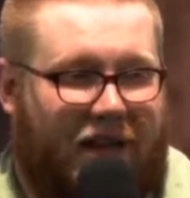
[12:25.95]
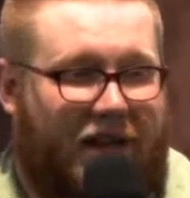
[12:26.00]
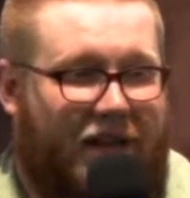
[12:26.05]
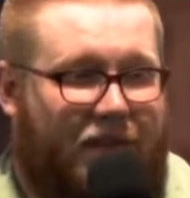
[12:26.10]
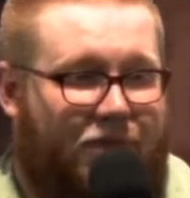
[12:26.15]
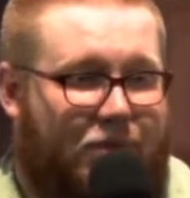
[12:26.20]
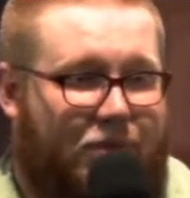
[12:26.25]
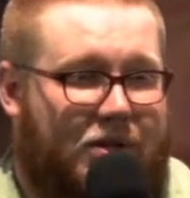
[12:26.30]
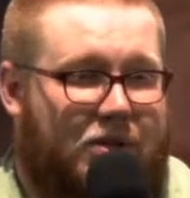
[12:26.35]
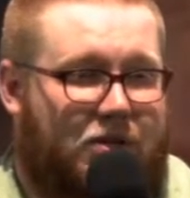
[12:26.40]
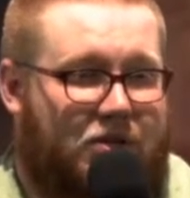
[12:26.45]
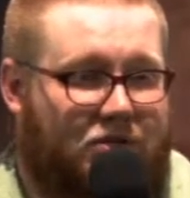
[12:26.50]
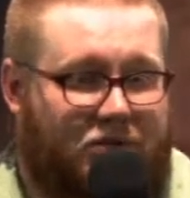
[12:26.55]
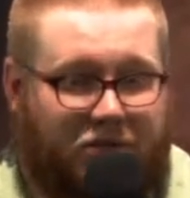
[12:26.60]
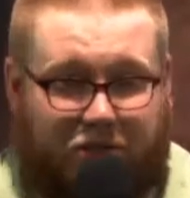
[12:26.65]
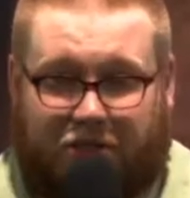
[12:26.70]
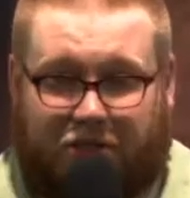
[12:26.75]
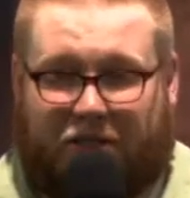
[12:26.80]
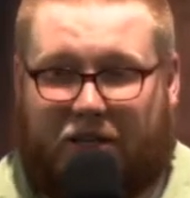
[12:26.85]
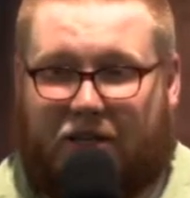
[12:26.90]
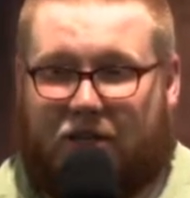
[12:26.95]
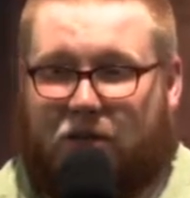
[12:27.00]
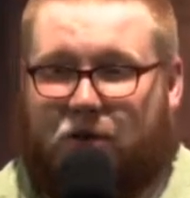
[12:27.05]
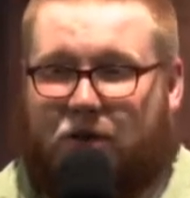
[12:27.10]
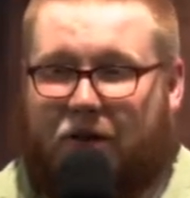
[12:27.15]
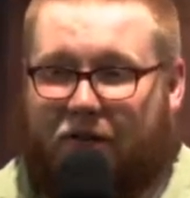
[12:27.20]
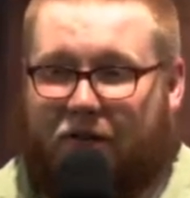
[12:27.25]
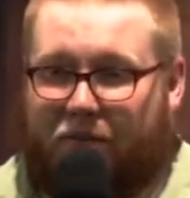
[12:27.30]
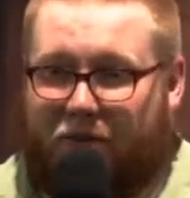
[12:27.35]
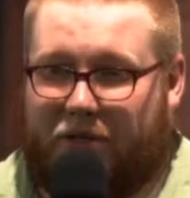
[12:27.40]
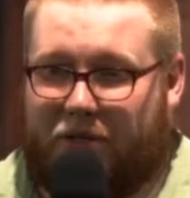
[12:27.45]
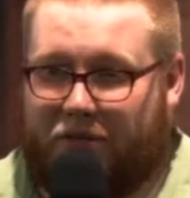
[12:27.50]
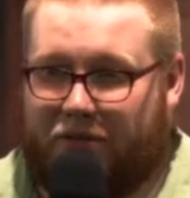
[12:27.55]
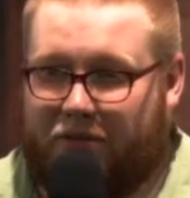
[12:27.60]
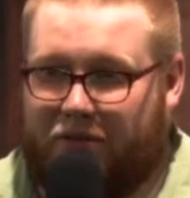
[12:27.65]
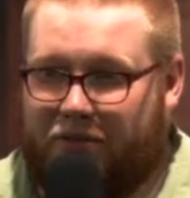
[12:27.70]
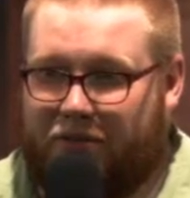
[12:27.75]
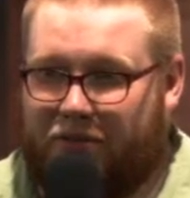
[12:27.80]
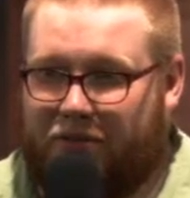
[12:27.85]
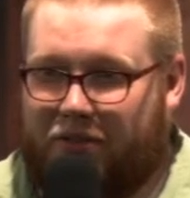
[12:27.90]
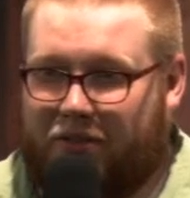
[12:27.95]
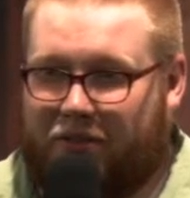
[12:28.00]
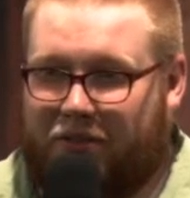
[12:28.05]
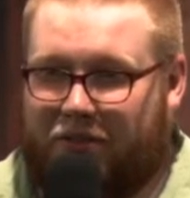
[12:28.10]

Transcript: I have bills just like you have bills.